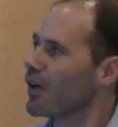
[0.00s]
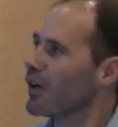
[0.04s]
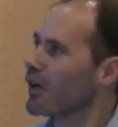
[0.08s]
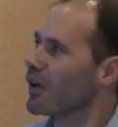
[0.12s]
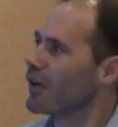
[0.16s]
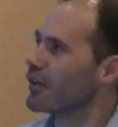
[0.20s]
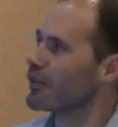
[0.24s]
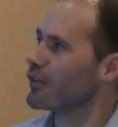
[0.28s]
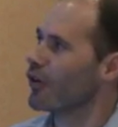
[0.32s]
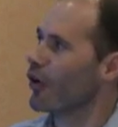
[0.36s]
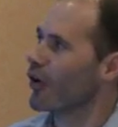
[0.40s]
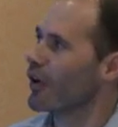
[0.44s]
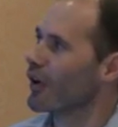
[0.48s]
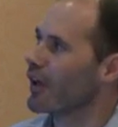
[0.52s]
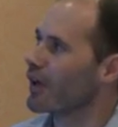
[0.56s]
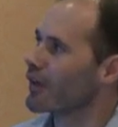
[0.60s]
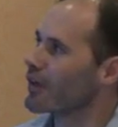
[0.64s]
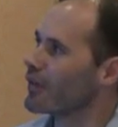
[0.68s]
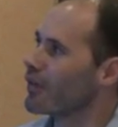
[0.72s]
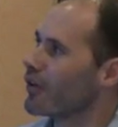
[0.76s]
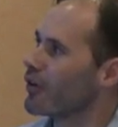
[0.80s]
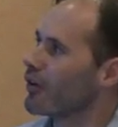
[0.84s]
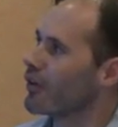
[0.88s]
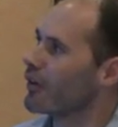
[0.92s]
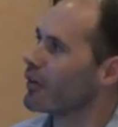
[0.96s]
So I'd like
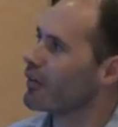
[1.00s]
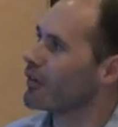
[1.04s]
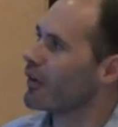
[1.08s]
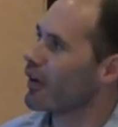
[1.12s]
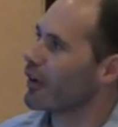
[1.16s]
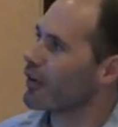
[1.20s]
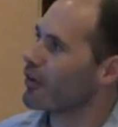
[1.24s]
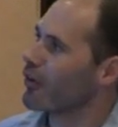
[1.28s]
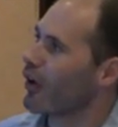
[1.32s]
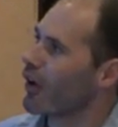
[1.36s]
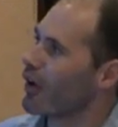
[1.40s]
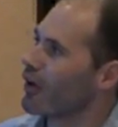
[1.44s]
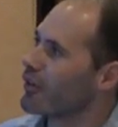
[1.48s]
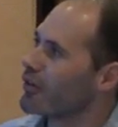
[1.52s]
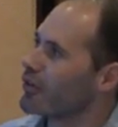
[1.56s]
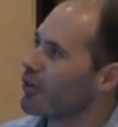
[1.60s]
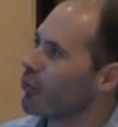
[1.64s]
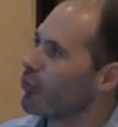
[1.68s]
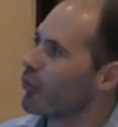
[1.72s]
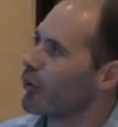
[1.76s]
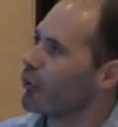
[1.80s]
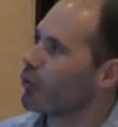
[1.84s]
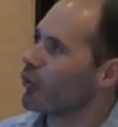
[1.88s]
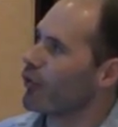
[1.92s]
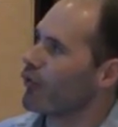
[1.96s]
to acknowledge the
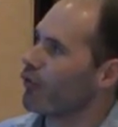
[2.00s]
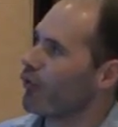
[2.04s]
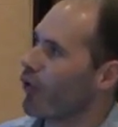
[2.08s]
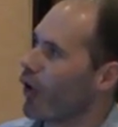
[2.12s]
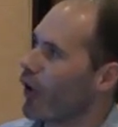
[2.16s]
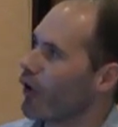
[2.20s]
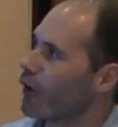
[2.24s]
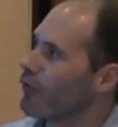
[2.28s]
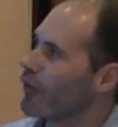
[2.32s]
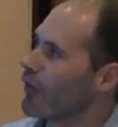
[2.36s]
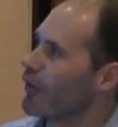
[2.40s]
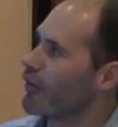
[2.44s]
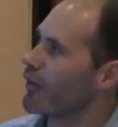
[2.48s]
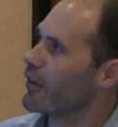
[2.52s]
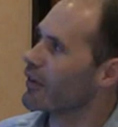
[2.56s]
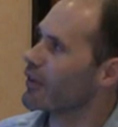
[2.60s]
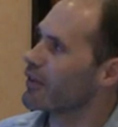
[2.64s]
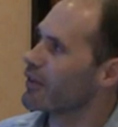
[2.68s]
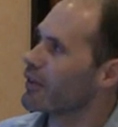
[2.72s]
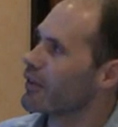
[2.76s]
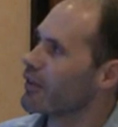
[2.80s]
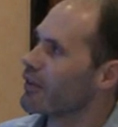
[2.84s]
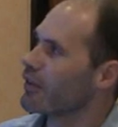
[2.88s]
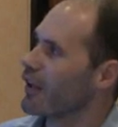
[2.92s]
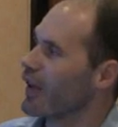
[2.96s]
people involved in
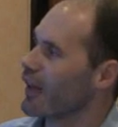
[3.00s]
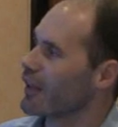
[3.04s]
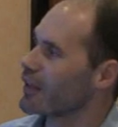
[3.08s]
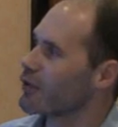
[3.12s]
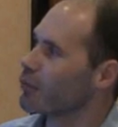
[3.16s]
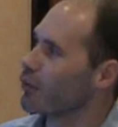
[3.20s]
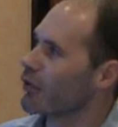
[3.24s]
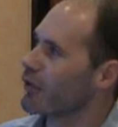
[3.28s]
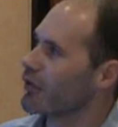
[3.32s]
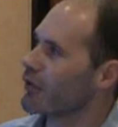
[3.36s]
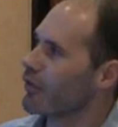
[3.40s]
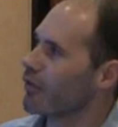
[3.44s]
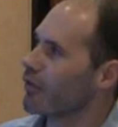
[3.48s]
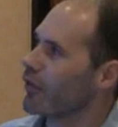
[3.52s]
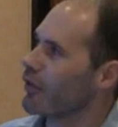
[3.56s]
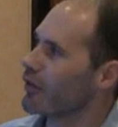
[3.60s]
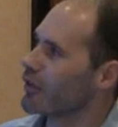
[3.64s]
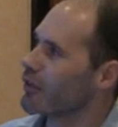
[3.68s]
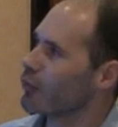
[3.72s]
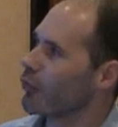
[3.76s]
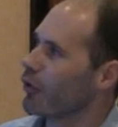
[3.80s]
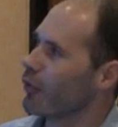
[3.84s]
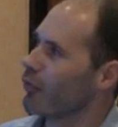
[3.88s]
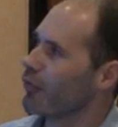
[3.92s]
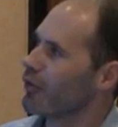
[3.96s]
this aspect of the
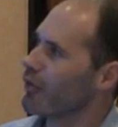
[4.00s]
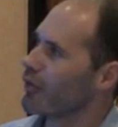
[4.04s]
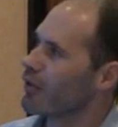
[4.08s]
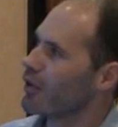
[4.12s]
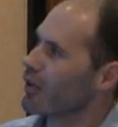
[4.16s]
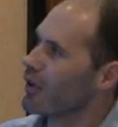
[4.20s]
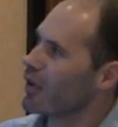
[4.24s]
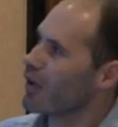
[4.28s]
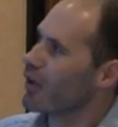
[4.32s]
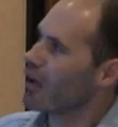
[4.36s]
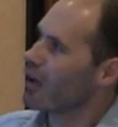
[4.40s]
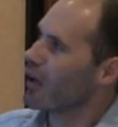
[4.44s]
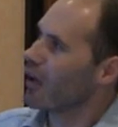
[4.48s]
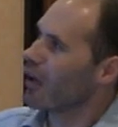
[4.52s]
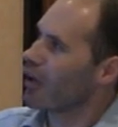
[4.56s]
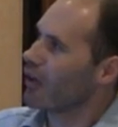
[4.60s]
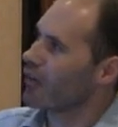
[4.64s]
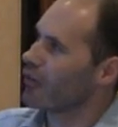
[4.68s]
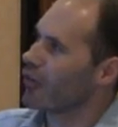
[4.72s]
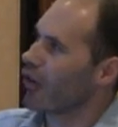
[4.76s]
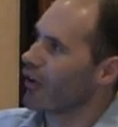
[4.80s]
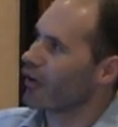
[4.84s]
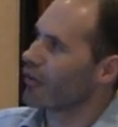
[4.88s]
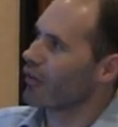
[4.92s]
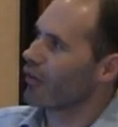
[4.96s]
experiment.
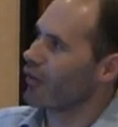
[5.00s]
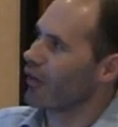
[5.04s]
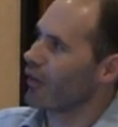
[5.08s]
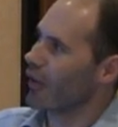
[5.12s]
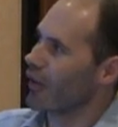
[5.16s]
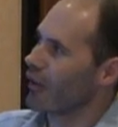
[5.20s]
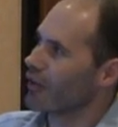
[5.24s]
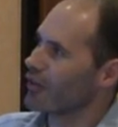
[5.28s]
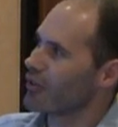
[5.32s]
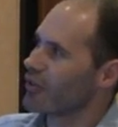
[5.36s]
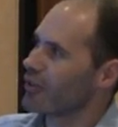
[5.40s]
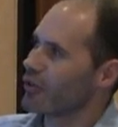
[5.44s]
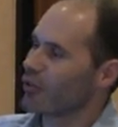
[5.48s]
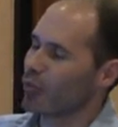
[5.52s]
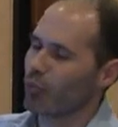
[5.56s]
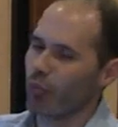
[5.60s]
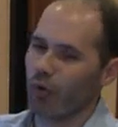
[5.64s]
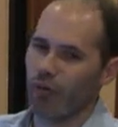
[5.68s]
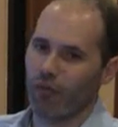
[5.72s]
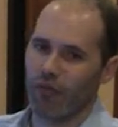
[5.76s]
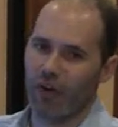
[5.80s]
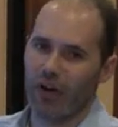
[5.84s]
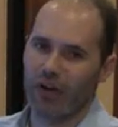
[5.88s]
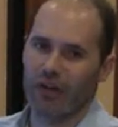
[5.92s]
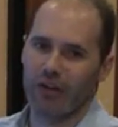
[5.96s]
Dr. Lesh
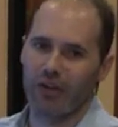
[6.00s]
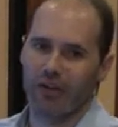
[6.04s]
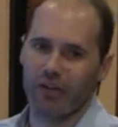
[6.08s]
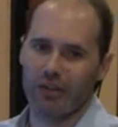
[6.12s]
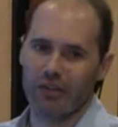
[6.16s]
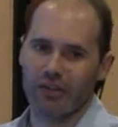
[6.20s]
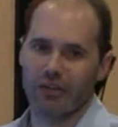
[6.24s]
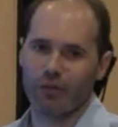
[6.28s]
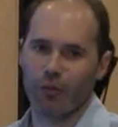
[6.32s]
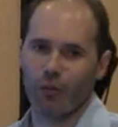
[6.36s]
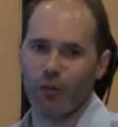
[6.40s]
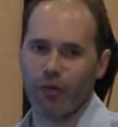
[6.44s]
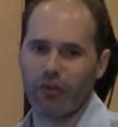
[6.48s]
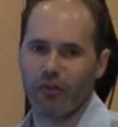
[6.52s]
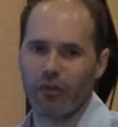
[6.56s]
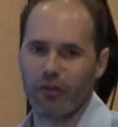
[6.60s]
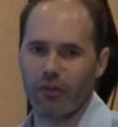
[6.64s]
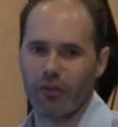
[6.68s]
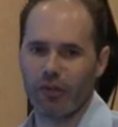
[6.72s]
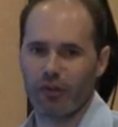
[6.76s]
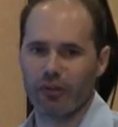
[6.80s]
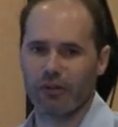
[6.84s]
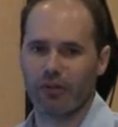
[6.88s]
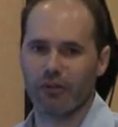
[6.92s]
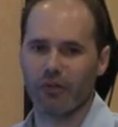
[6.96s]
provided us with
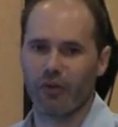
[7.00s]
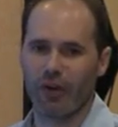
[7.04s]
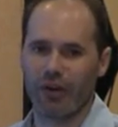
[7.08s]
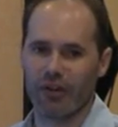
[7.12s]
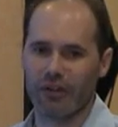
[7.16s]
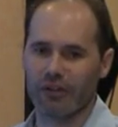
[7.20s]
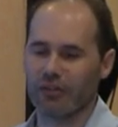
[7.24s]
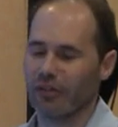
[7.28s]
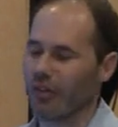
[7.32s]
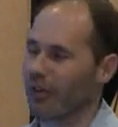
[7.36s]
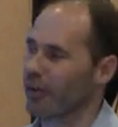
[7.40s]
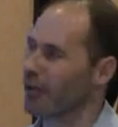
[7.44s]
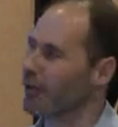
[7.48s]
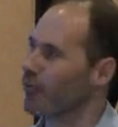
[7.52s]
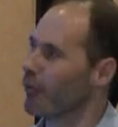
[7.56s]
the transgenic